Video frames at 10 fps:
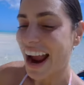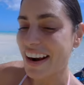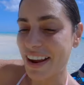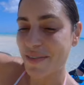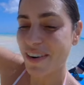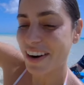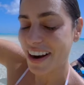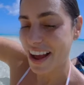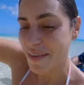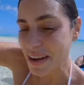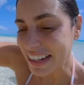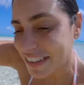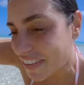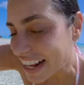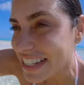All right, we're about to
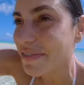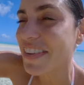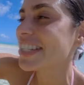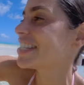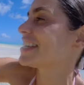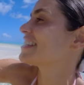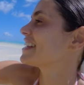find some fishies.